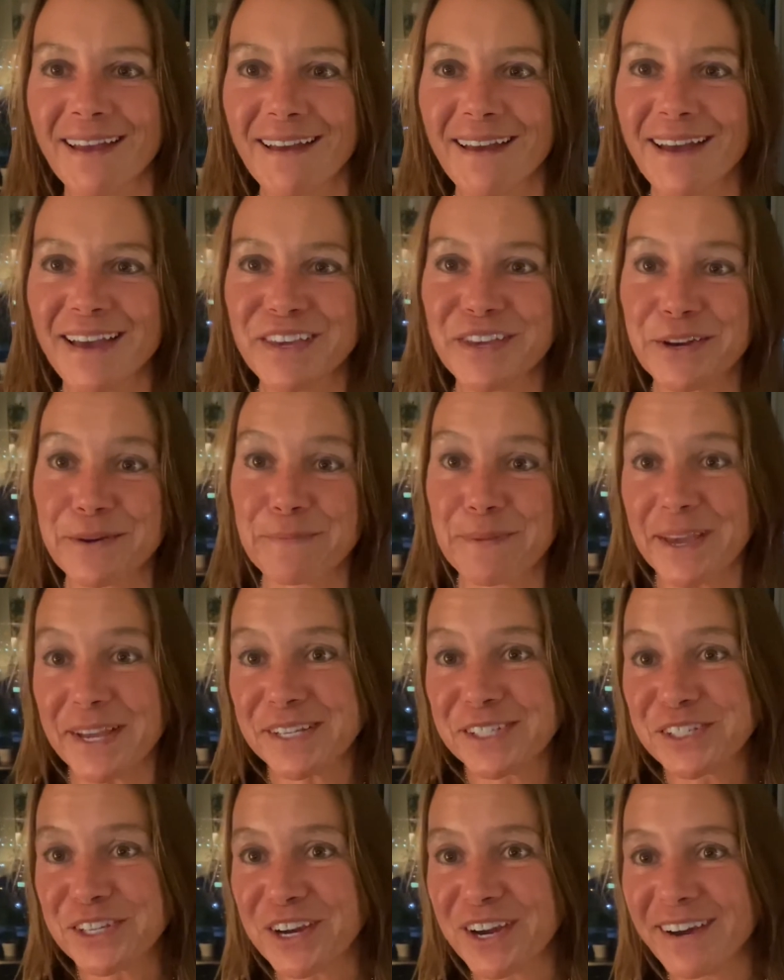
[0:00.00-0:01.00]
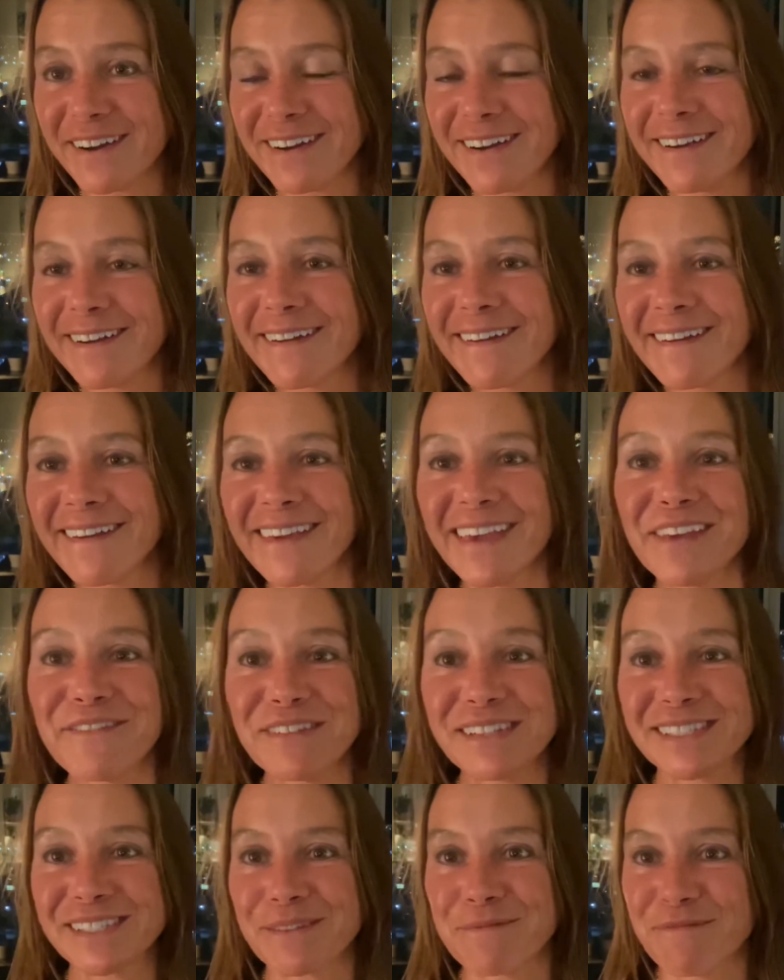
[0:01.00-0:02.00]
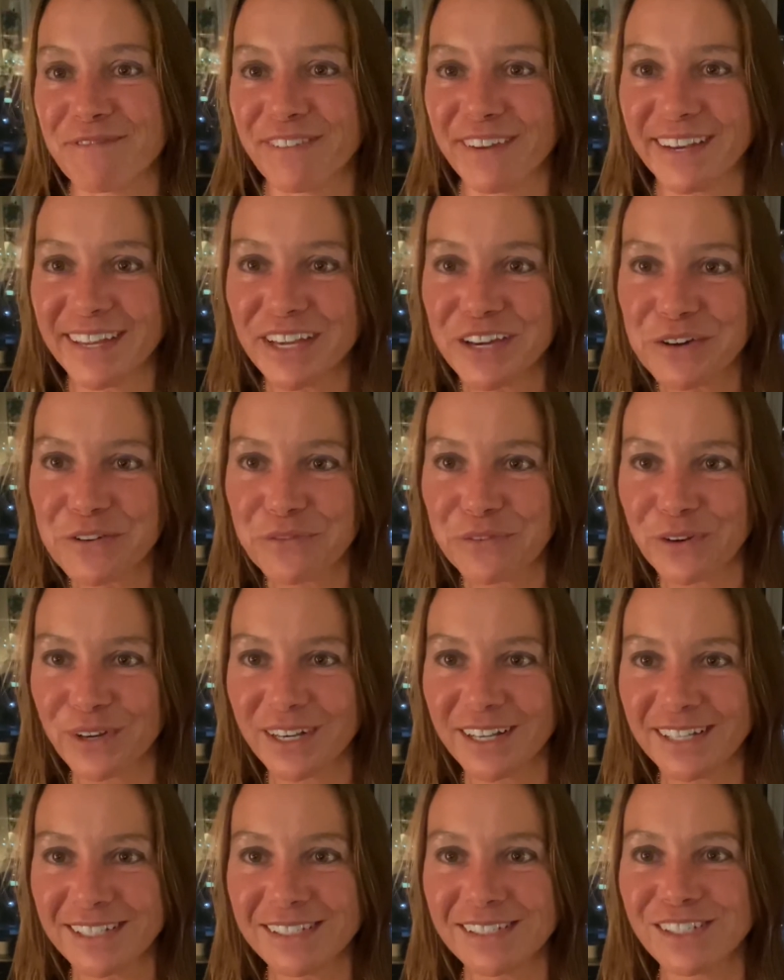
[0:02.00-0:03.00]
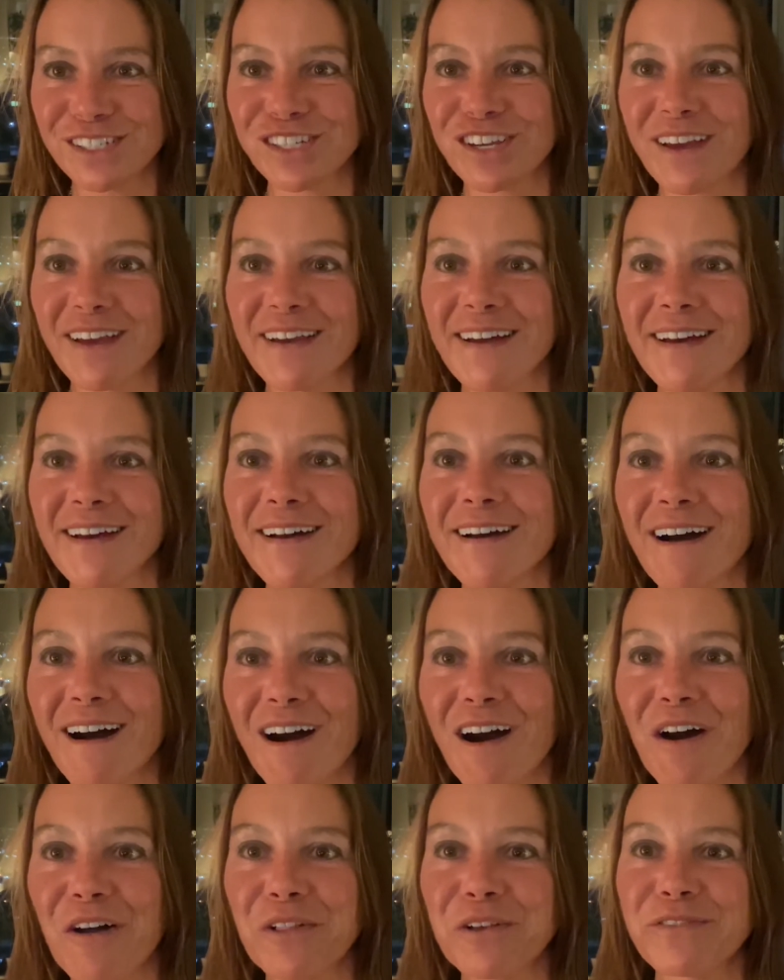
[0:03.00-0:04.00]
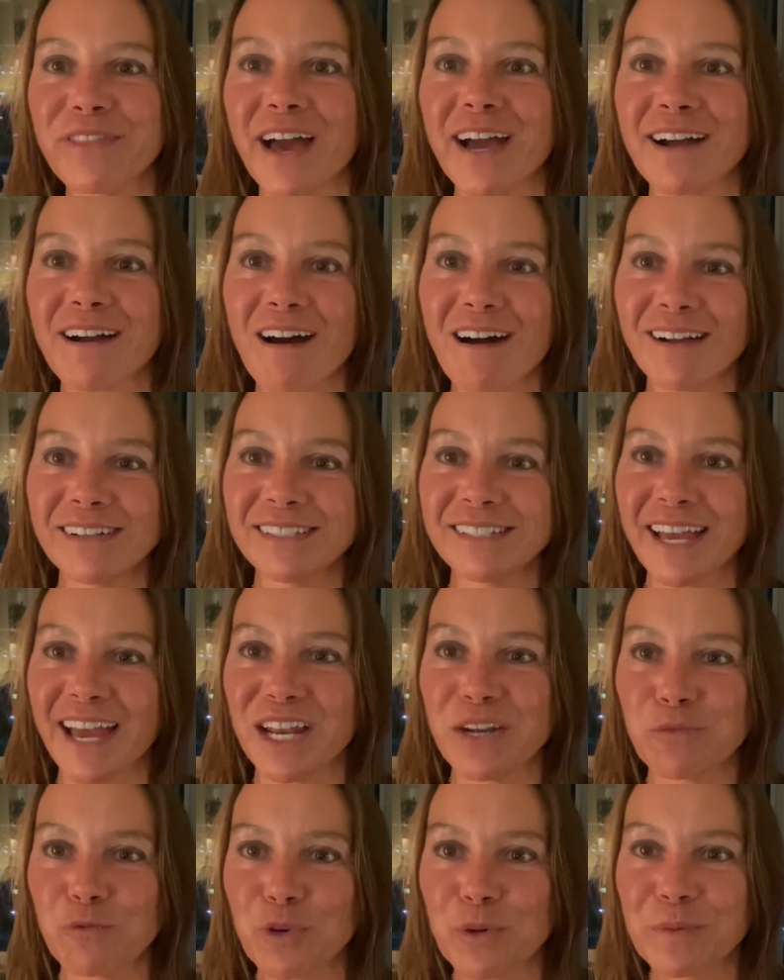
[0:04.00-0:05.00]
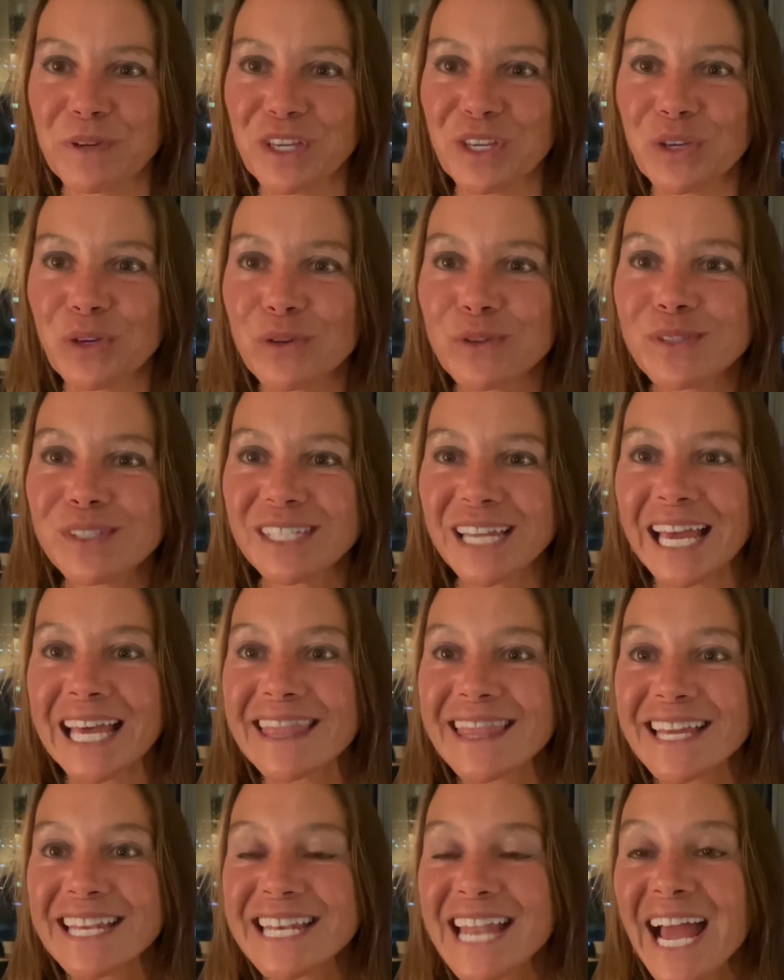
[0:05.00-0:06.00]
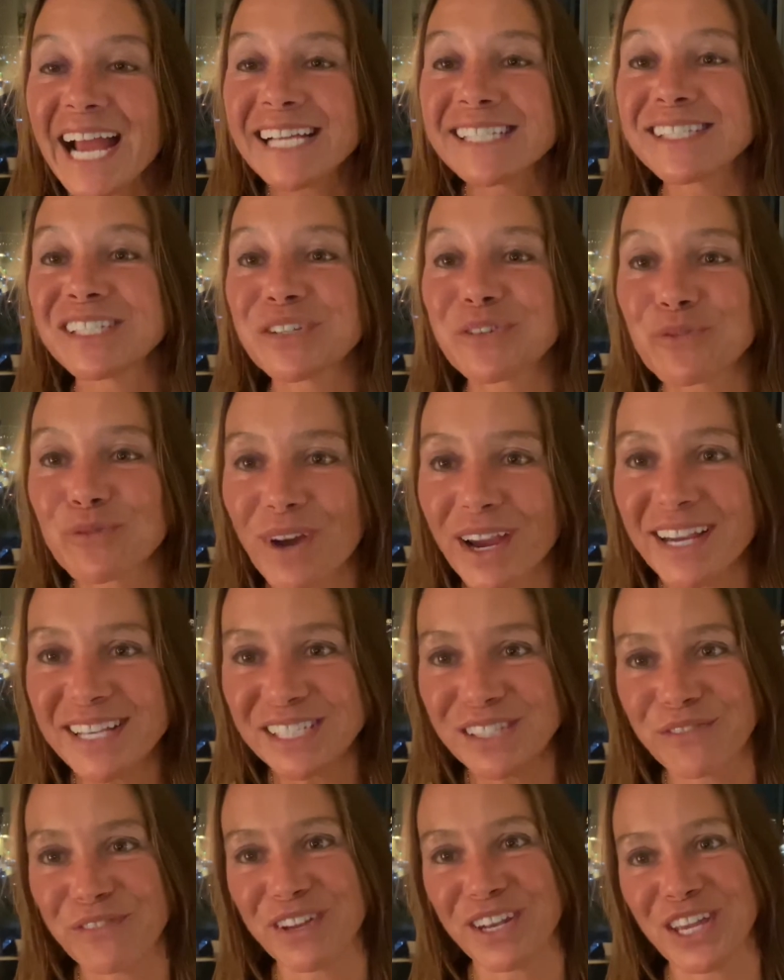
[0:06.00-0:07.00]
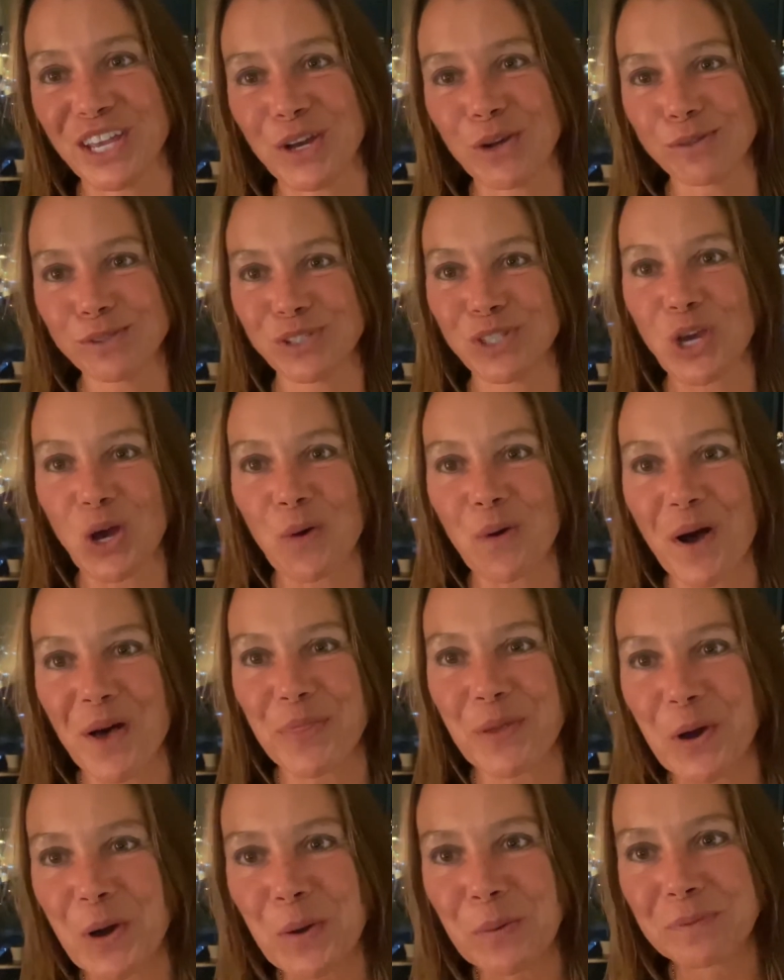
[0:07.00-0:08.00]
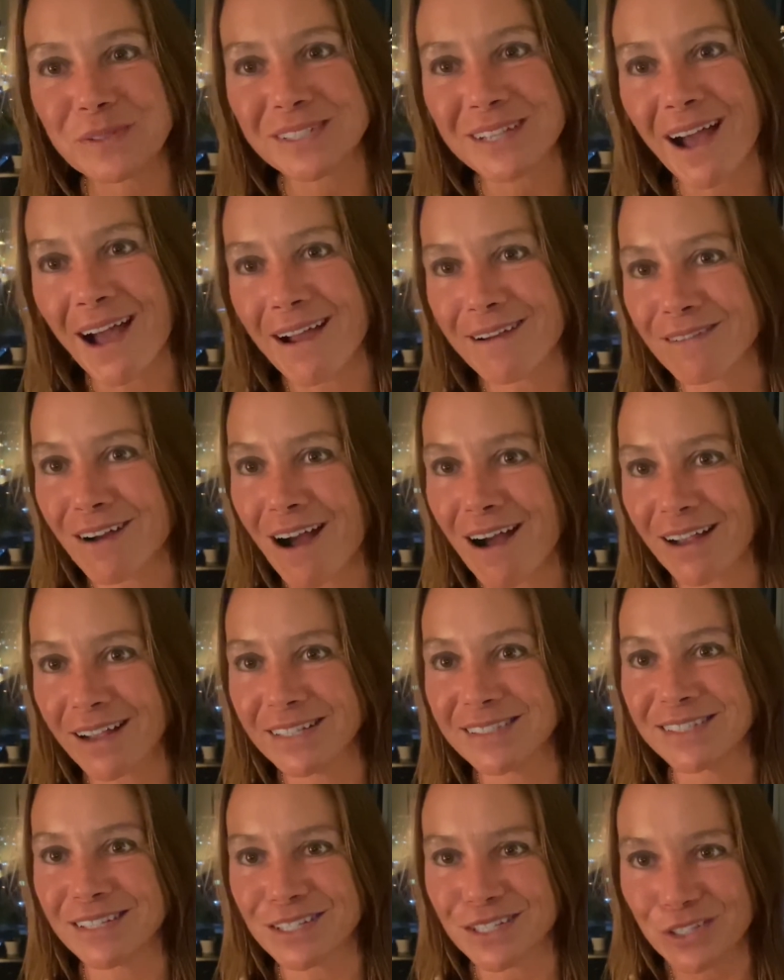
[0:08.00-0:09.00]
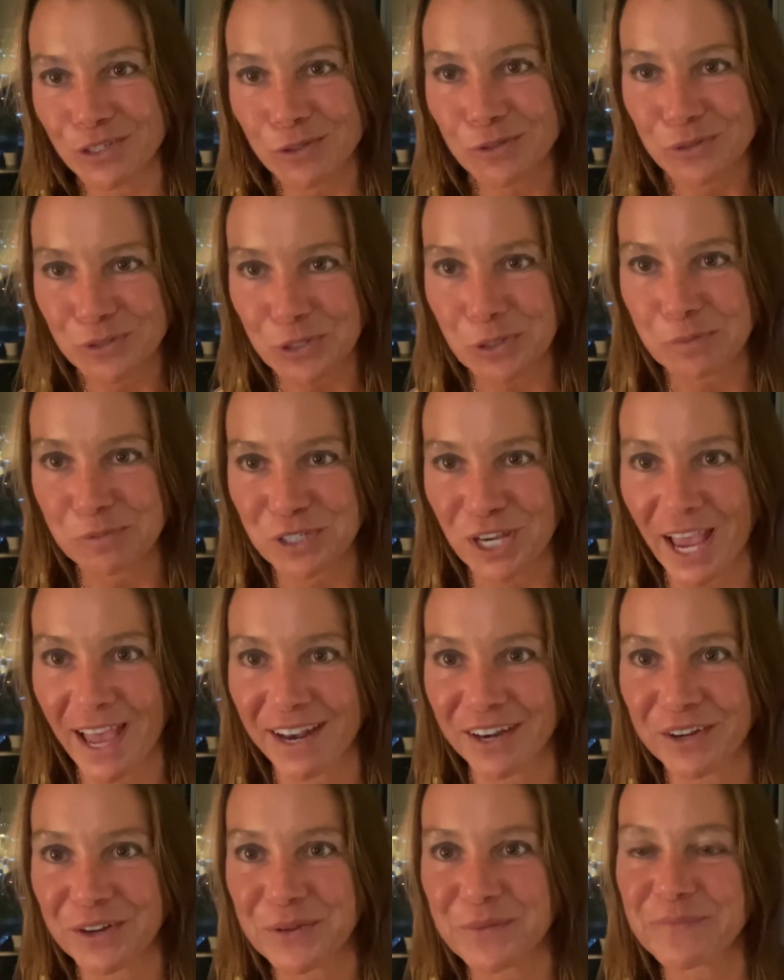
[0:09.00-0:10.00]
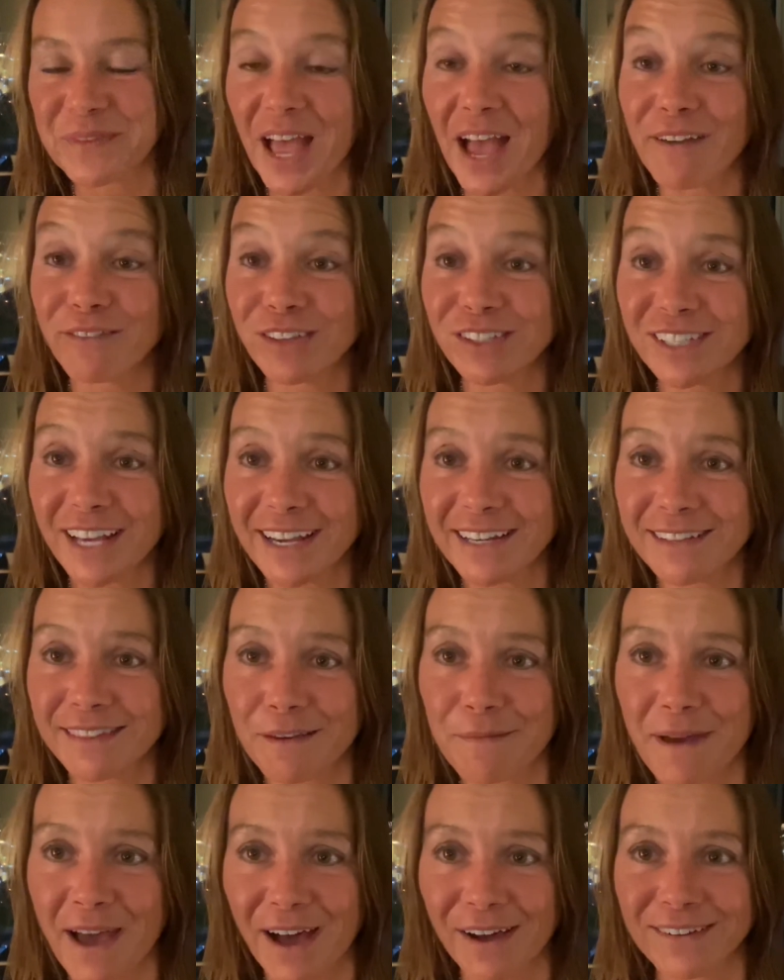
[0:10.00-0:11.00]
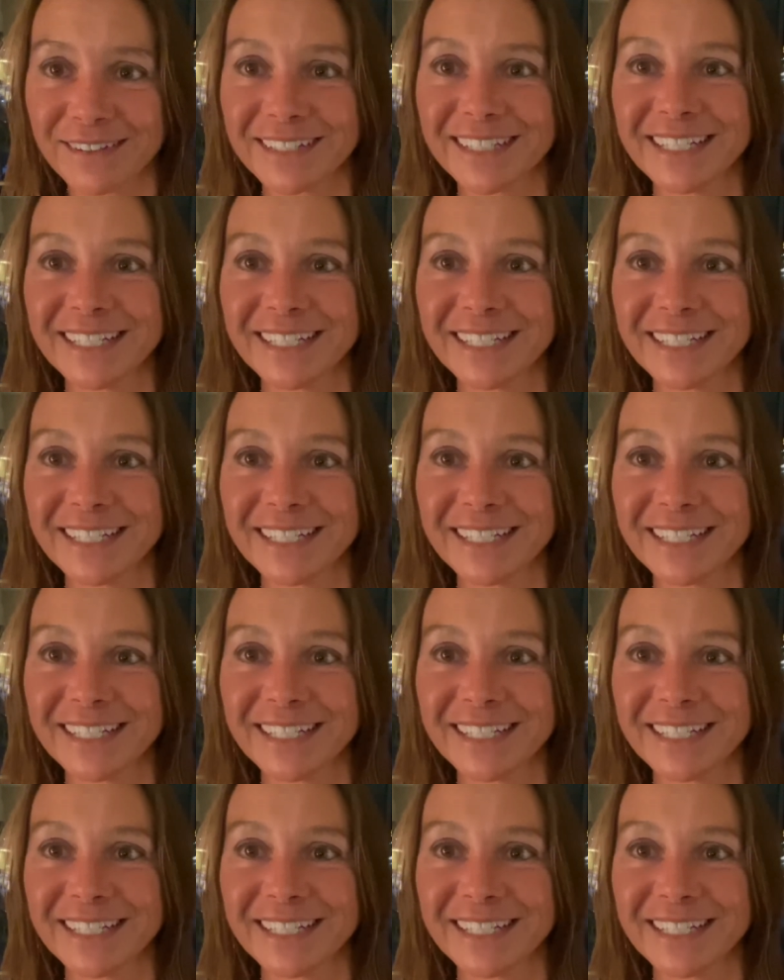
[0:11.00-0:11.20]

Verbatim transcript: your picture, even some video footage, all of that content will be used in the next race video to go on the Hope Skyrockets YouTube channel. Have you checked them out?